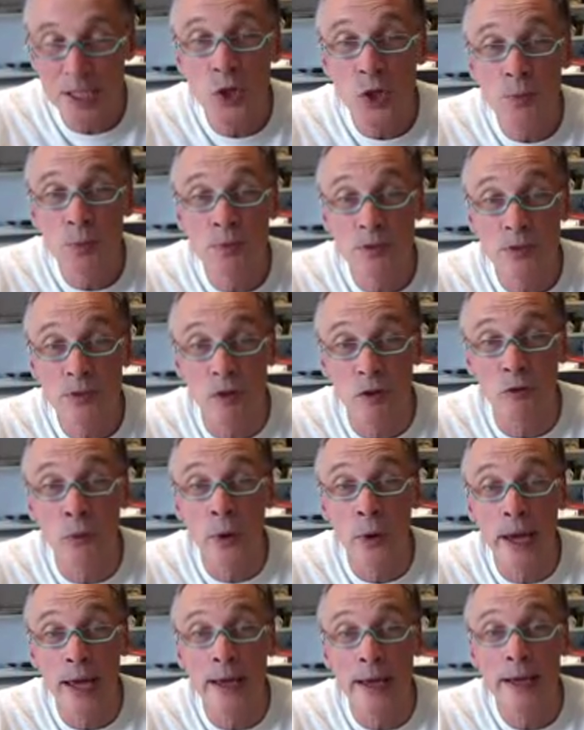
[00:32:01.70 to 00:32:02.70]

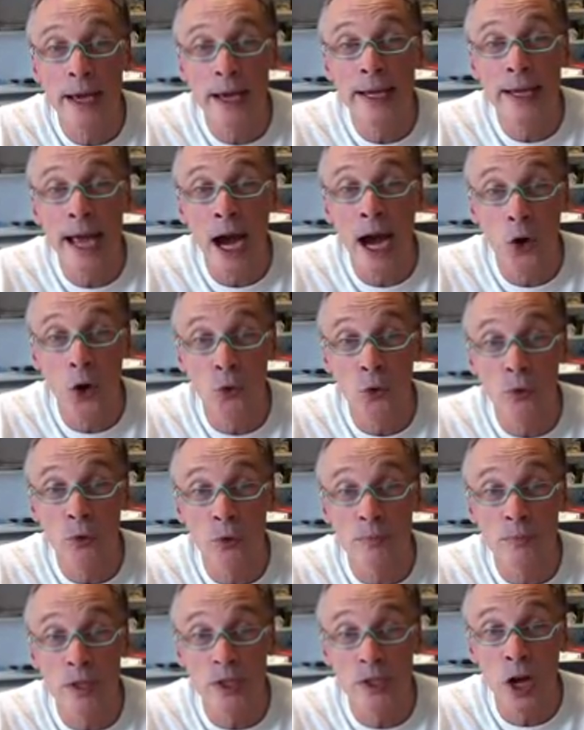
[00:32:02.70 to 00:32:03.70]
software and
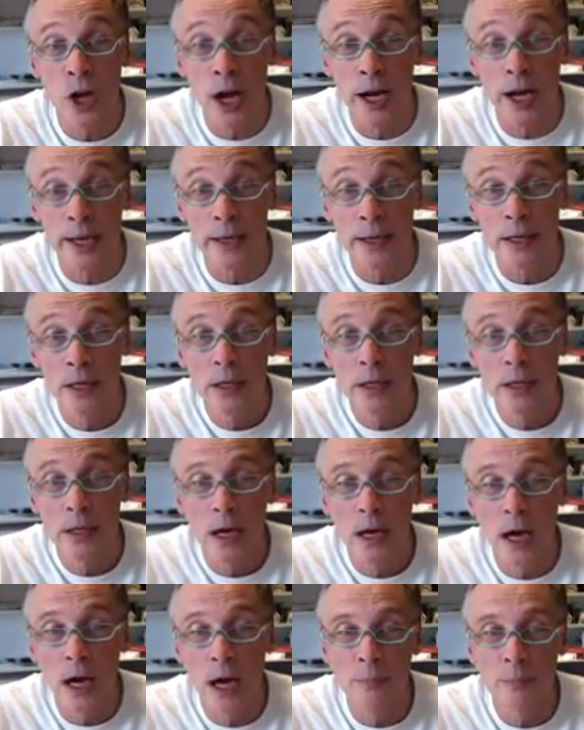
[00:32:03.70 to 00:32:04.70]
algorithm design,
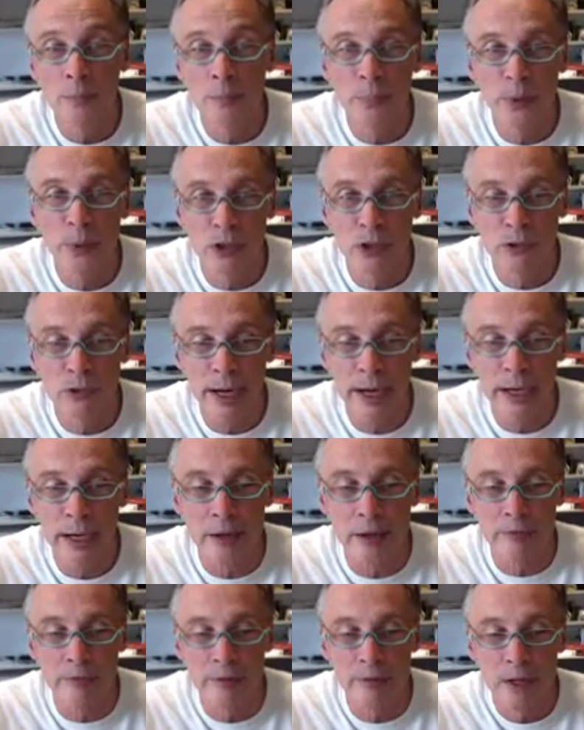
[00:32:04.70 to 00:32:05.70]

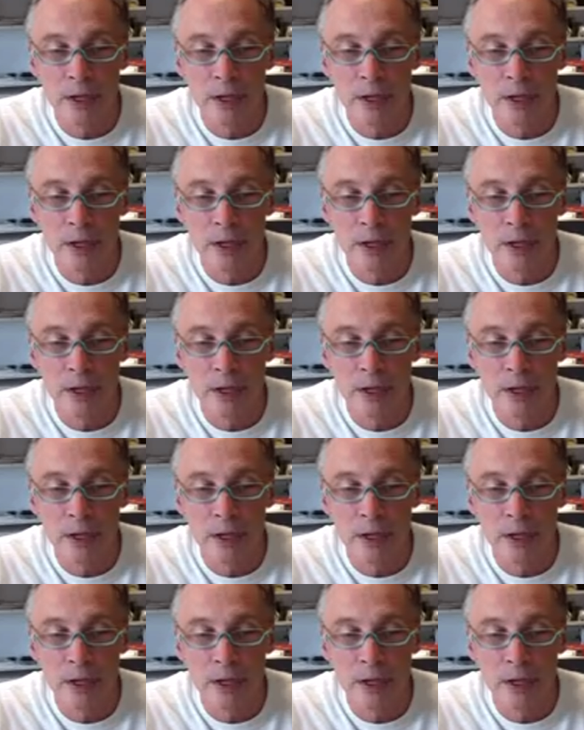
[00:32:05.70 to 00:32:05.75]
creating,